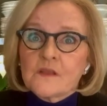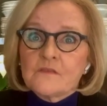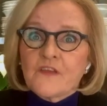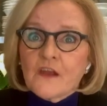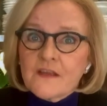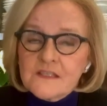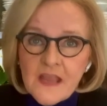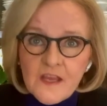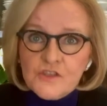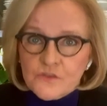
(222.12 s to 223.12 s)
very
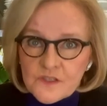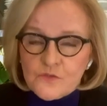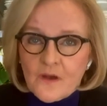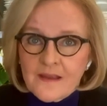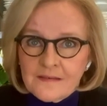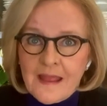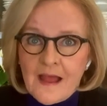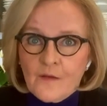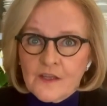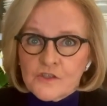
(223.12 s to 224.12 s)
dangerous right
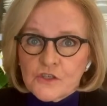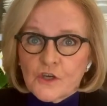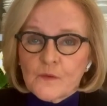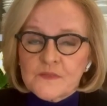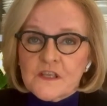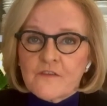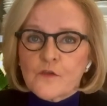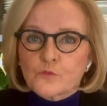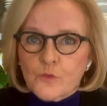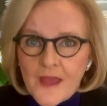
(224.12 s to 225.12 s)
now in terms of
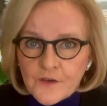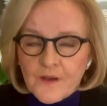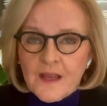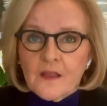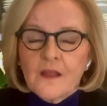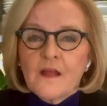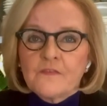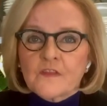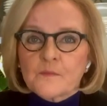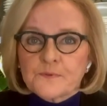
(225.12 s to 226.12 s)
the rhetoric
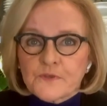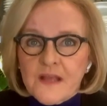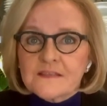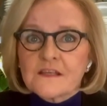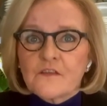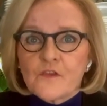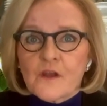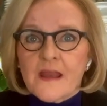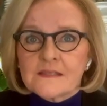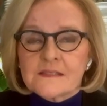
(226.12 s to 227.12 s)
that the president of the
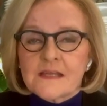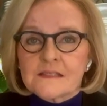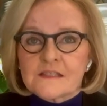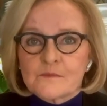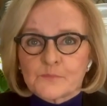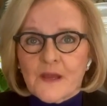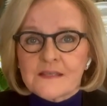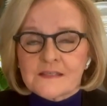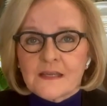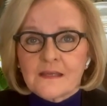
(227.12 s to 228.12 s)
United States is
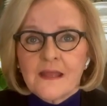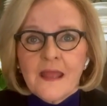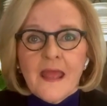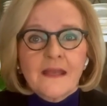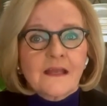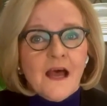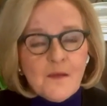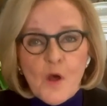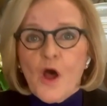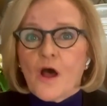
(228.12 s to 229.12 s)
embracing. And
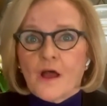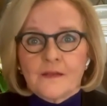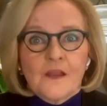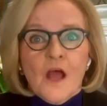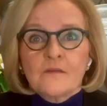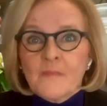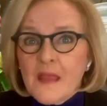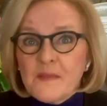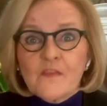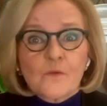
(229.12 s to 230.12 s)
come on,
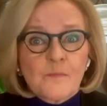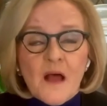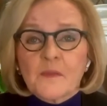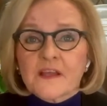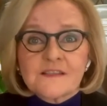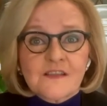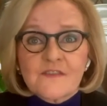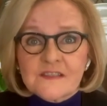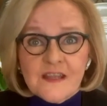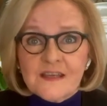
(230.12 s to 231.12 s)
maybe the Republicans in
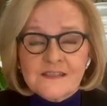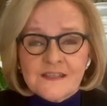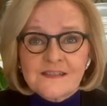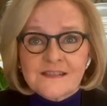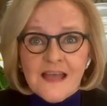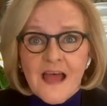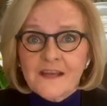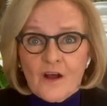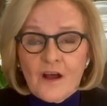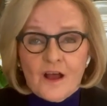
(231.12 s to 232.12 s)
the Senate didn't
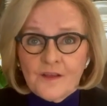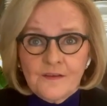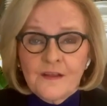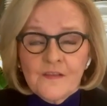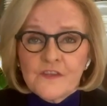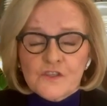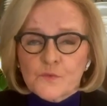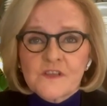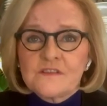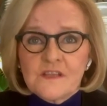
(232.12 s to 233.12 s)
sign on this
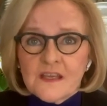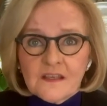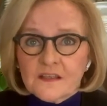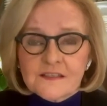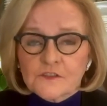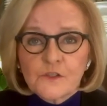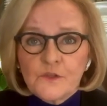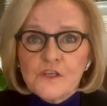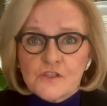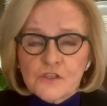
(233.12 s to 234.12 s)
ridiculous
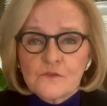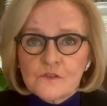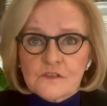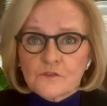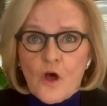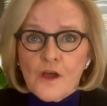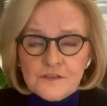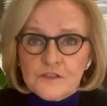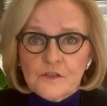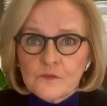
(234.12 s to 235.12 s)
Looney Tunes
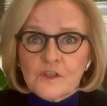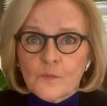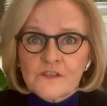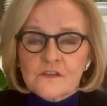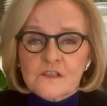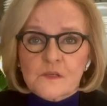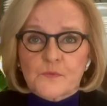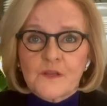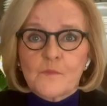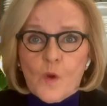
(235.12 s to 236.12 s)
lawsuit that went to the
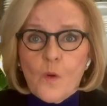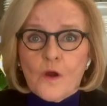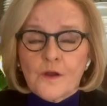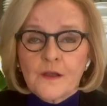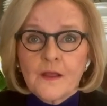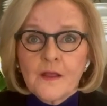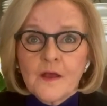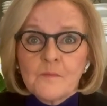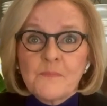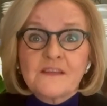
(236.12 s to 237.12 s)
Supreme Court,
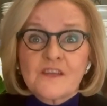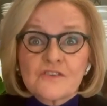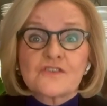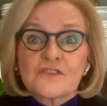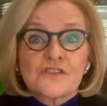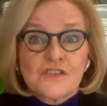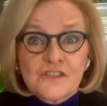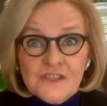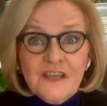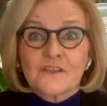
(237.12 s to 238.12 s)
but they're
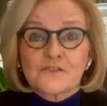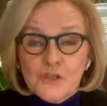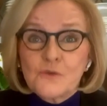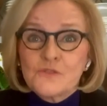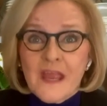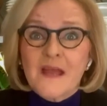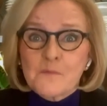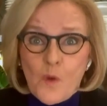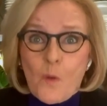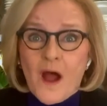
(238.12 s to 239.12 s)
still too
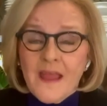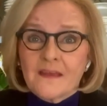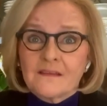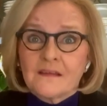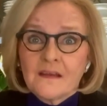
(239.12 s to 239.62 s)
damn quiet.